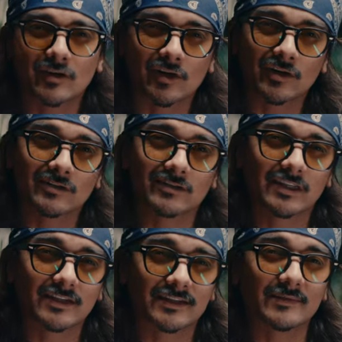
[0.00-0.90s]
currently,
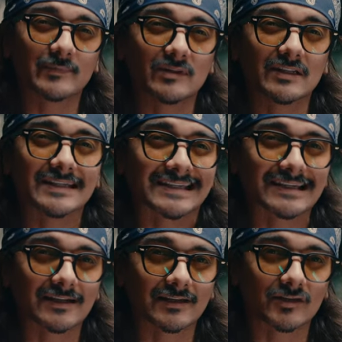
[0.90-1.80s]
the
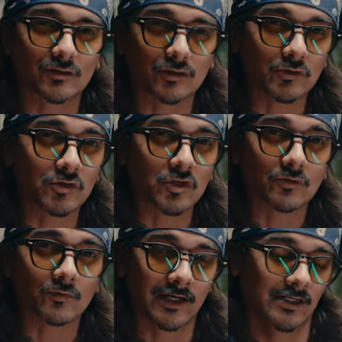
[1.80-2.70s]
simplest
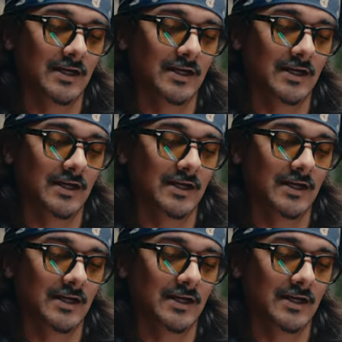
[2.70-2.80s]
solution right